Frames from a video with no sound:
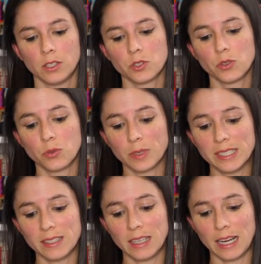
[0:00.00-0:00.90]
So the
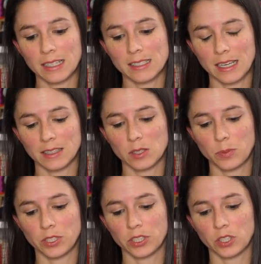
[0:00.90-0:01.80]
reason that I designed this
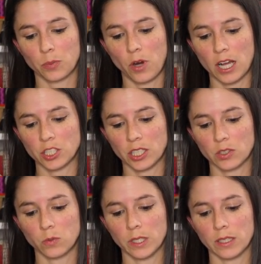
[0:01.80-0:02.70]
particular
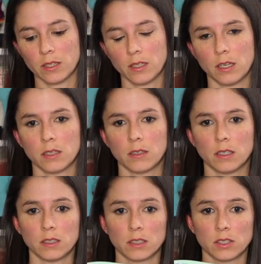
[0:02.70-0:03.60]
project with uh,
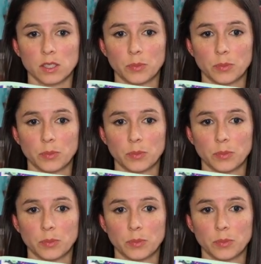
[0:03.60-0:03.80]
a little